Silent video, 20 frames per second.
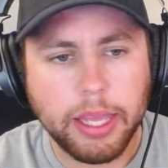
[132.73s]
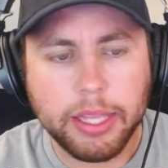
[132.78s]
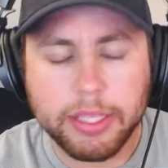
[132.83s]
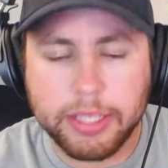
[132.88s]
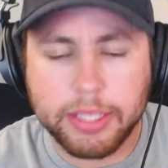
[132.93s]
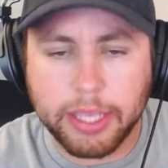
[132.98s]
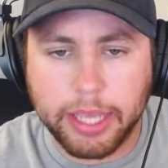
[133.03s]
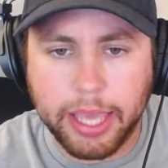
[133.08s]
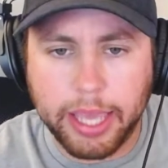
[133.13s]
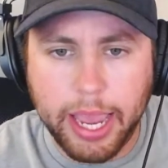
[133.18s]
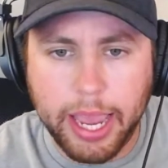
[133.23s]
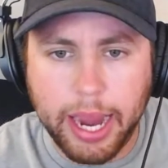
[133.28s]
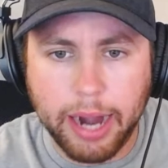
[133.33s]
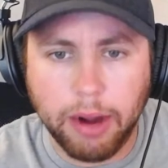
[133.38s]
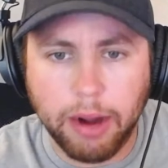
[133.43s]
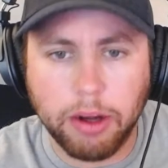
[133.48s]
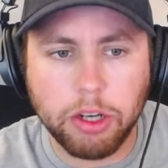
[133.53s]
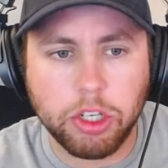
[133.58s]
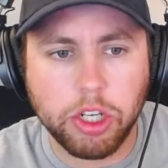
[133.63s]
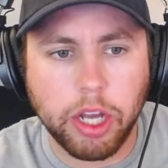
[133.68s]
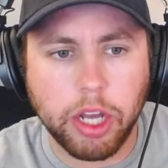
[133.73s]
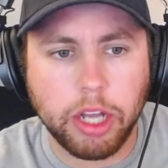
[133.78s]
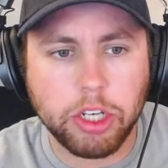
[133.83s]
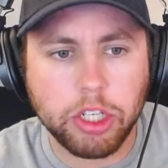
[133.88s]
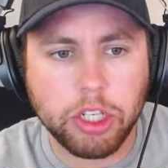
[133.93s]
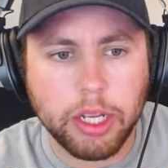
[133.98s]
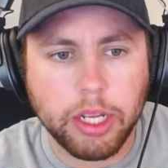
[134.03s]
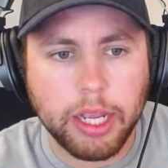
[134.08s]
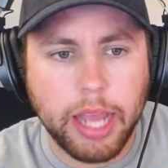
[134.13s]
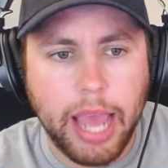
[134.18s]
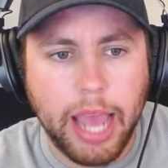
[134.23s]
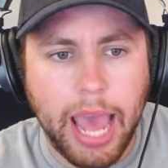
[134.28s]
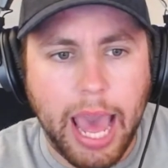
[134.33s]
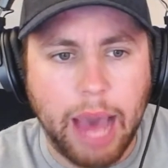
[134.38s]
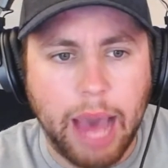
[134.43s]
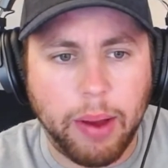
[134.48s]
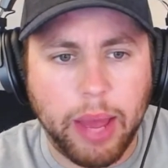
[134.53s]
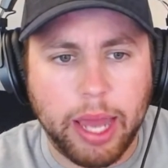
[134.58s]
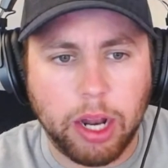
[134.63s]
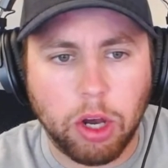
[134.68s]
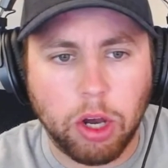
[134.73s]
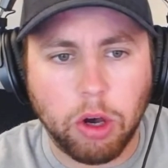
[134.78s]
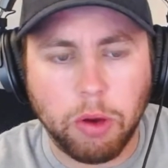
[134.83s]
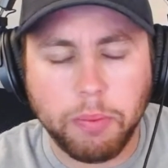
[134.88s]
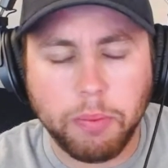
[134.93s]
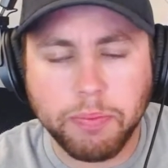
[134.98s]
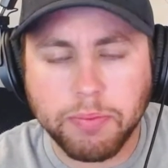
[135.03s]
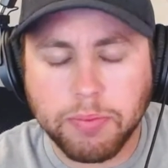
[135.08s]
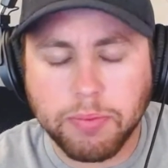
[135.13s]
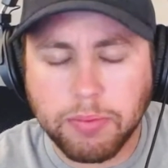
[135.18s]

to get Aaron Judge out at home.